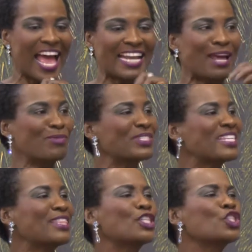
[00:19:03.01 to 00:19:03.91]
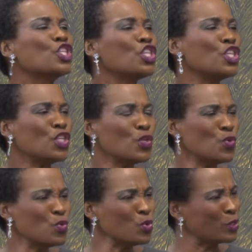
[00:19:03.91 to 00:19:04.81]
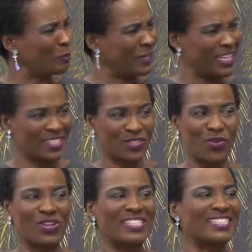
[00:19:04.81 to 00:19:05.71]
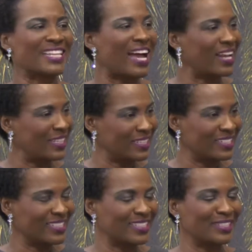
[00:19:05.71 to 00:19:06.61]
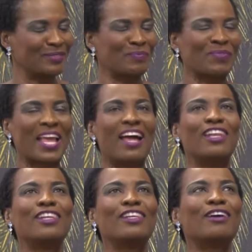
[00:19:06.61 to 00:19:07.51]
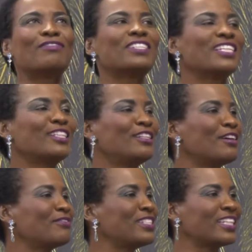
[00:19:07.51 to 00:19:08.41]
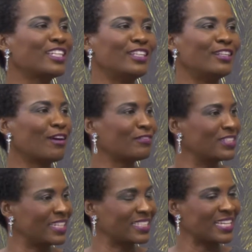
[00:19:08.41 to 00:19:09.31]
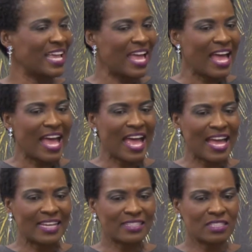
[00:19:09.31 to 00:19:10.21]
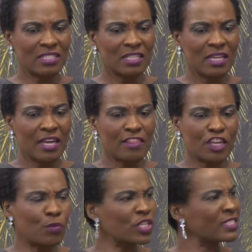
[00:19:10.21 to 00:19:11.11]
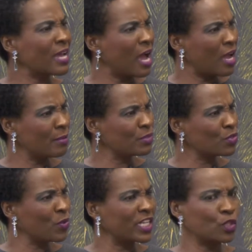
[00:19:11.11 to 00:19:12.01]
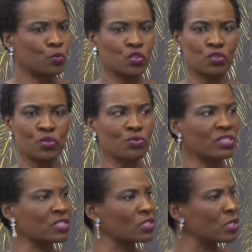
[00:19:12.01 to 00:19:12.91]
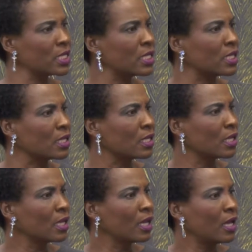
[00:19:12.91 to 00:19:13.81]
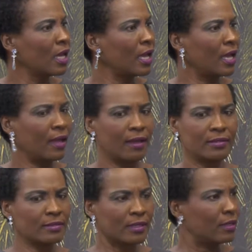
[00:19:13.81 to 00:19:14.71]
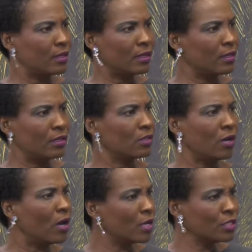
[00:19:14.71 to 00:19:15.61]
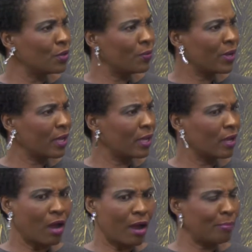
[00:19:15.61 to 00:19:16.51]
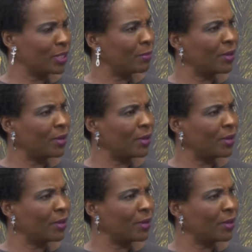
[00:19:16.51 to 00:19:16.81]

And I was in this cute place called Darlington. Loved it, loved it, loved it. And there were times when it was so sunny. And you're on your way, up and